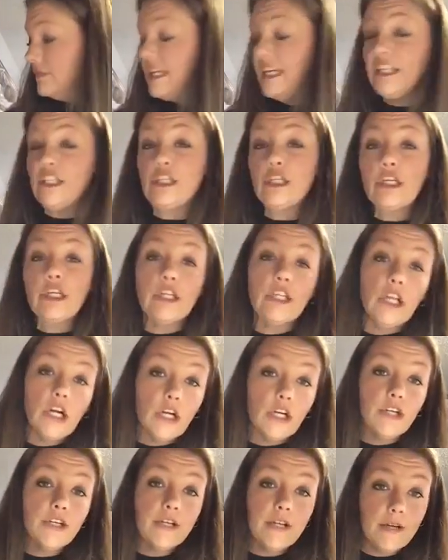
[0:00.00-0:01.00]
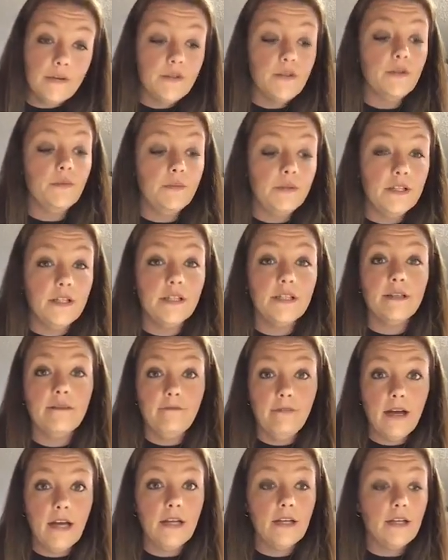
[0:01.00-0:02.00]
It took you longer to go to the woods
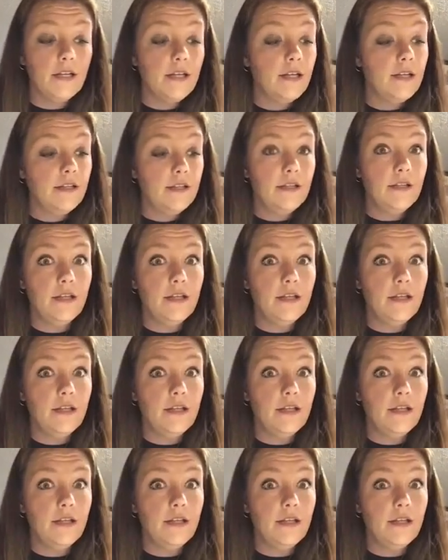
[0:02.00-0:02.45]
and find it.